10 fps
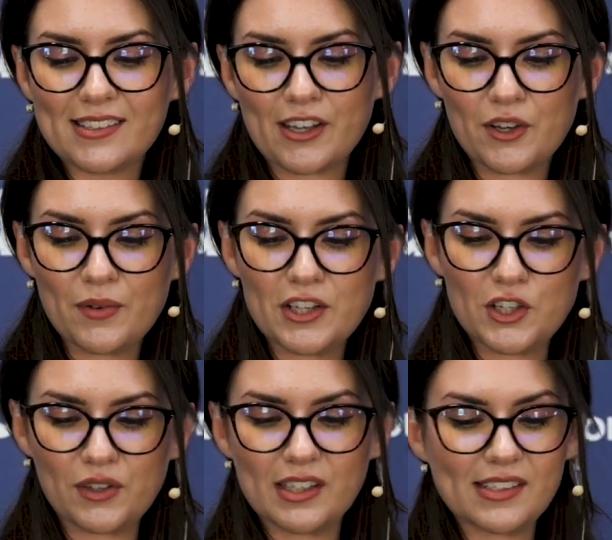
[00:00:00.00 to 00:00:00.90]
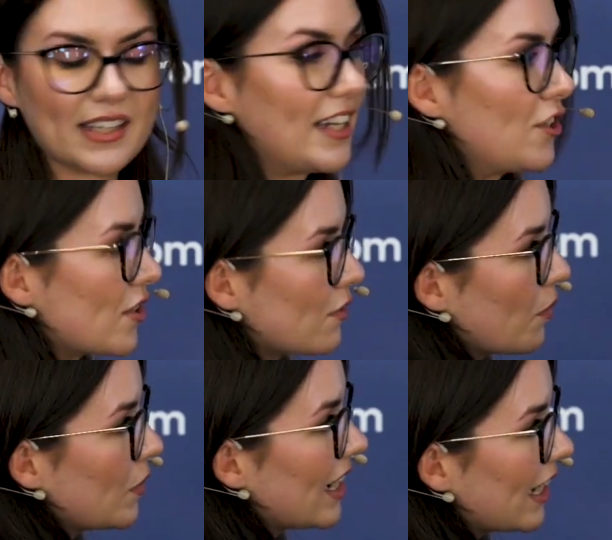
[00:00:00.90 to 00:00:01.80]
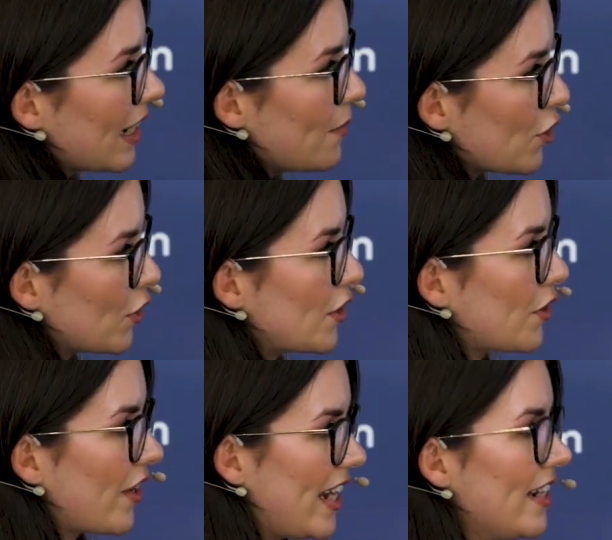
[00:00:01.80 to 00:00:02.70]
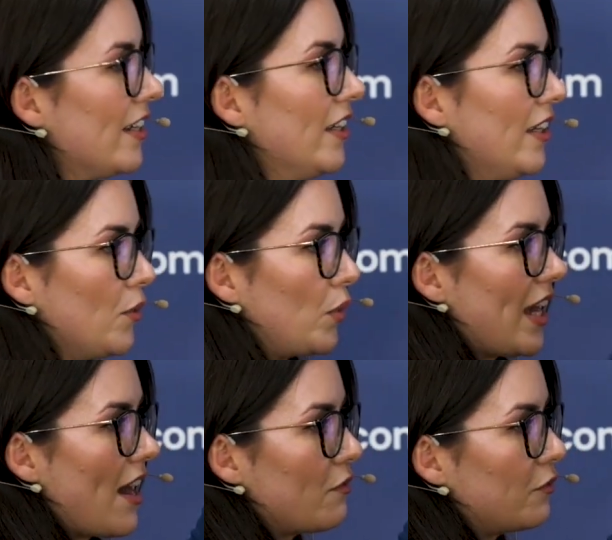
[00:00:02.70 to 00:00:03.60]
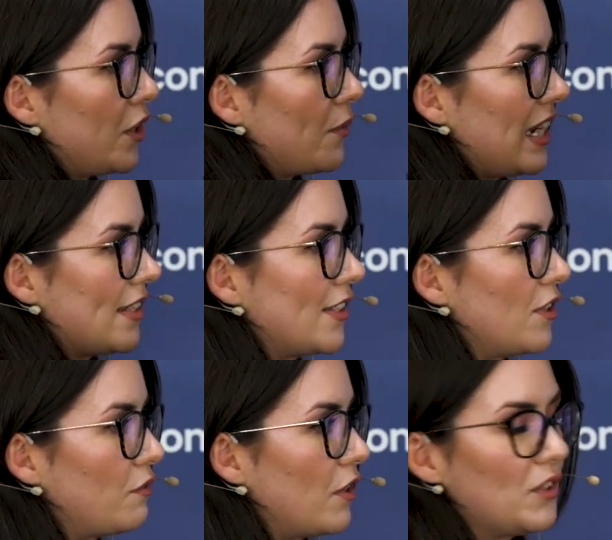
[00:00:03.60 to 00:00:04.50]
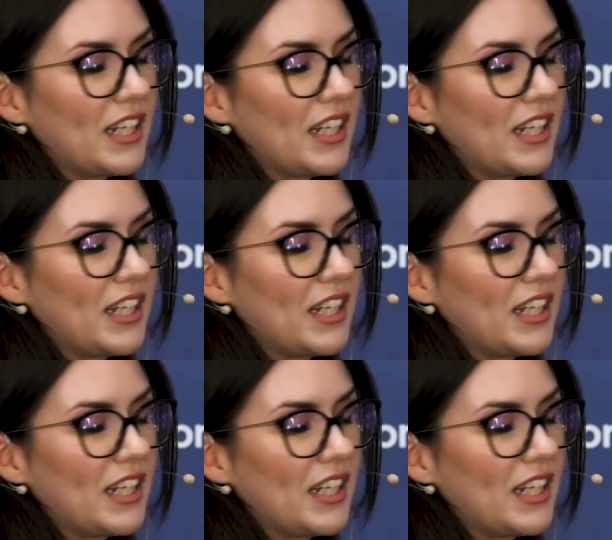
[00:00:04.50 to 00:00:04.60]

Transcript: So as you can see, just from the little image on the screen, we have a list of